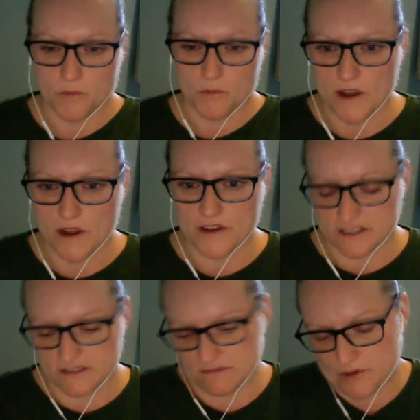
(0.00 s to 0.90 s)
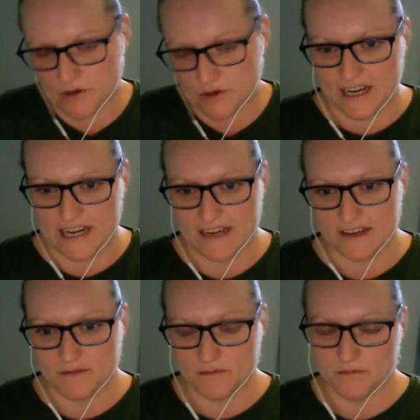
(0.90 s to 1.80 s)
almost
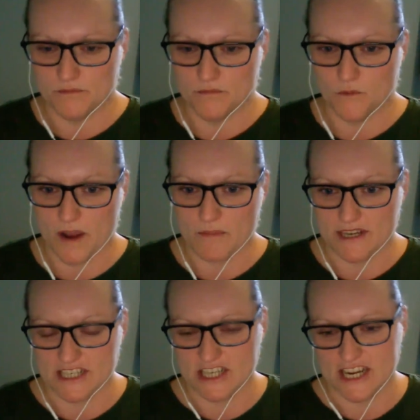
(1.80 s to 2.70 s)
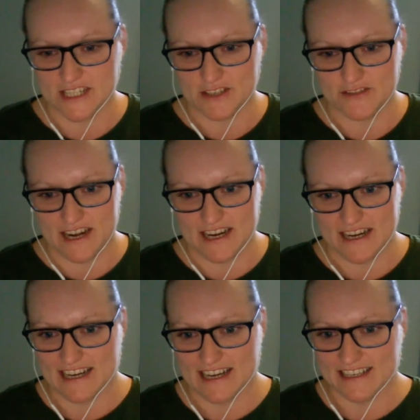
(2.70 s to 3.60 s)
purely white British
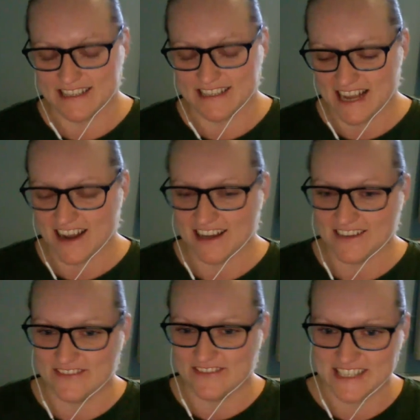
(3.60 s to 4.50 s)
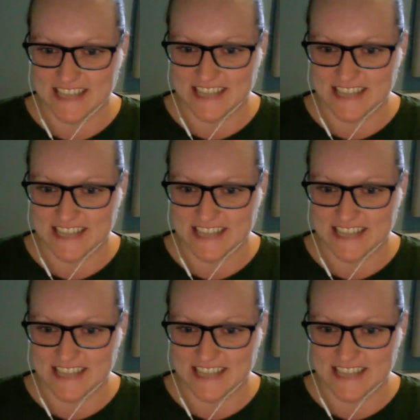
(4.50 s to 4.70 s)
history, and that kind of didn't